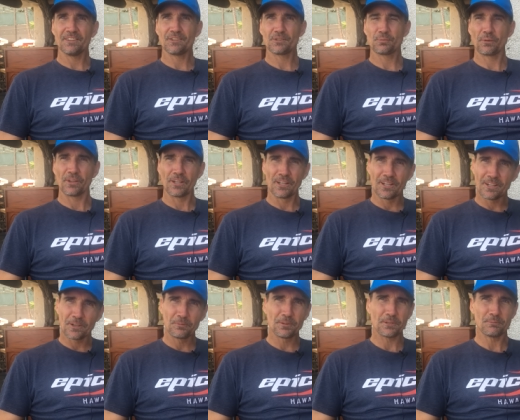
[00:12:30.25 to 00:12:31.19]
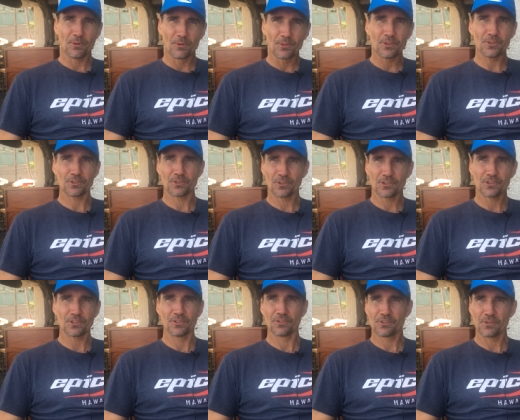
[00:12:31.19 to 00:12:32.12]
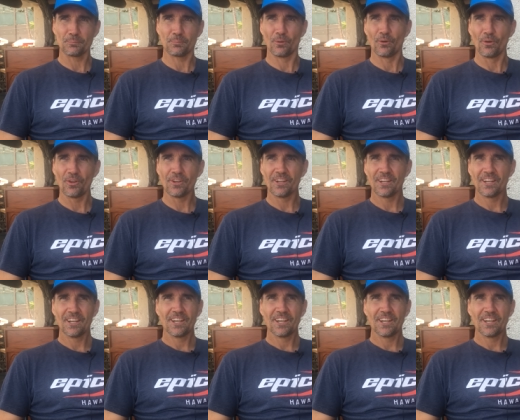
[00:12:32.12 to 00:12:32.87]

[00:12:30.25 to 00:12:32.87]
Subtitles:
just with a little bit more nutritional support,